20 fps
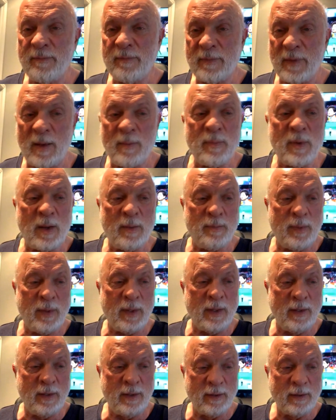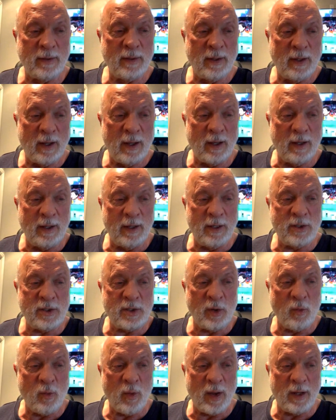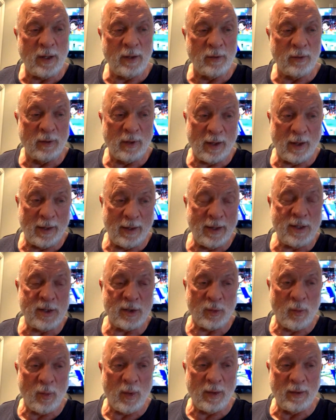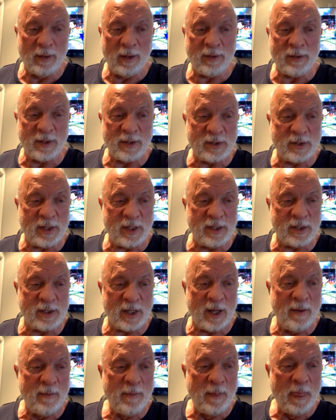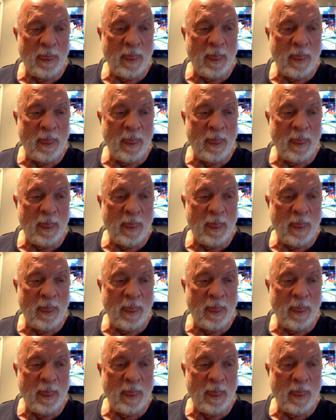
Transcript: That might be an easy way. Not an easy way. Nothing's easy.